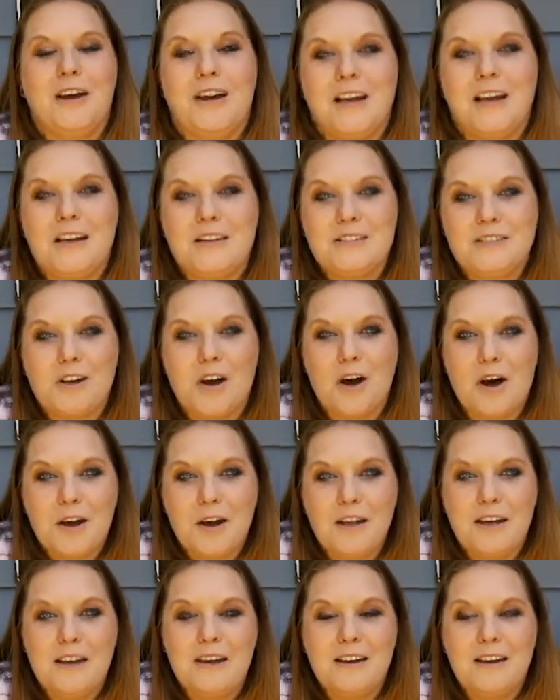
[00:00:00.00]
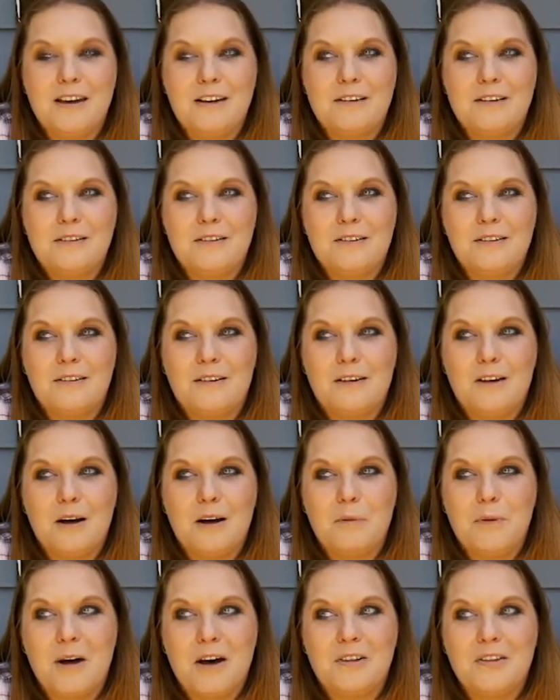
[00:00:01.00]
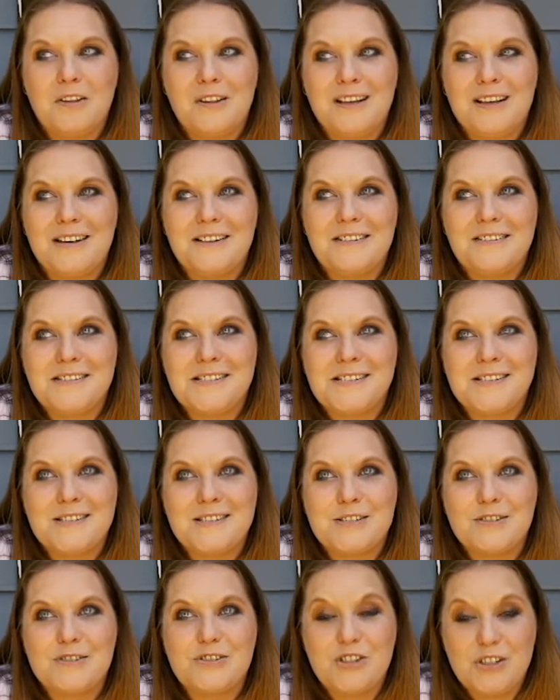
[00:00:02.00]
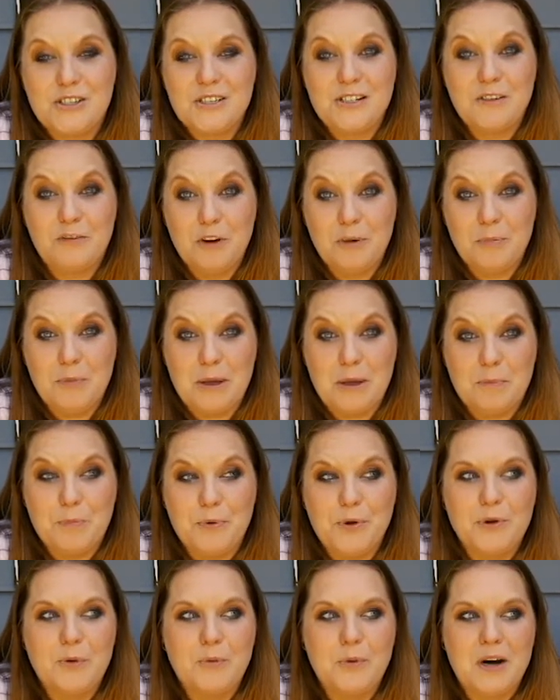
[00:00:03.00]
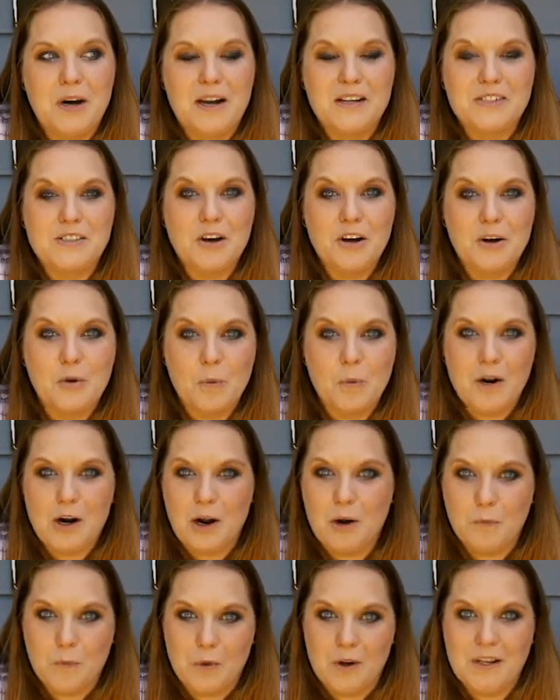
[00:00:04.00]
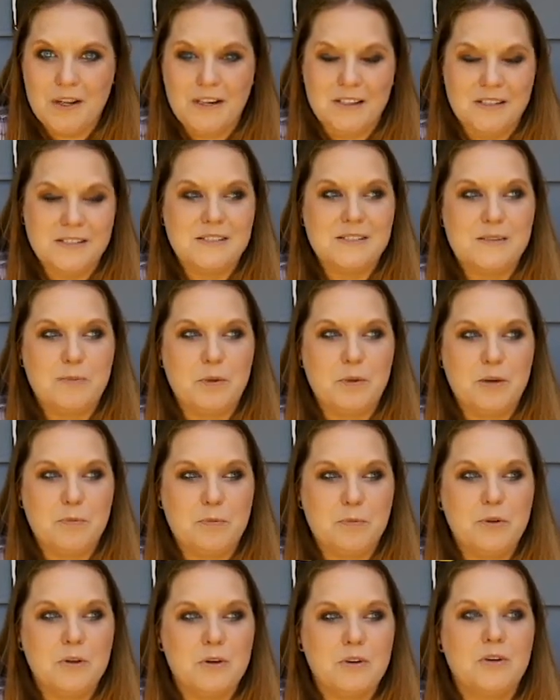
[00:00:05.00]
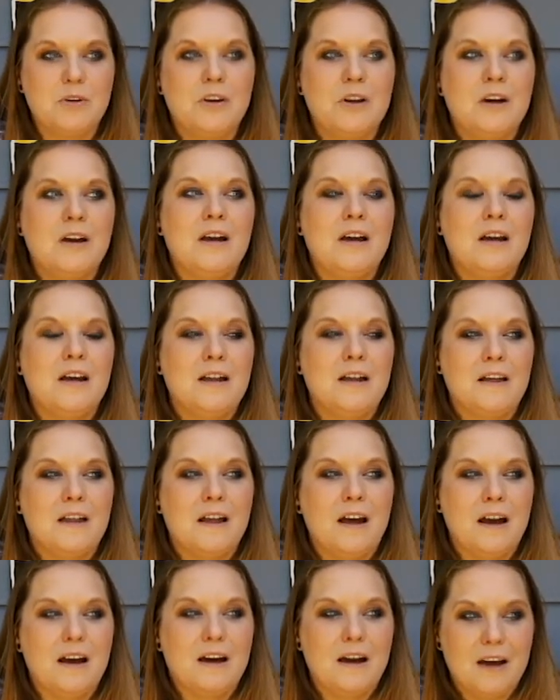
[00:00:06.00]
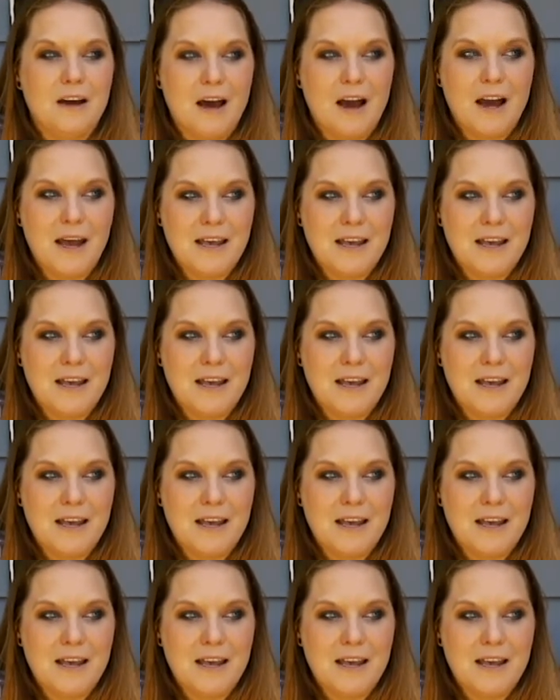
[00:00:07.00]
in talking about this to different people, when I talk one-on-one to people, I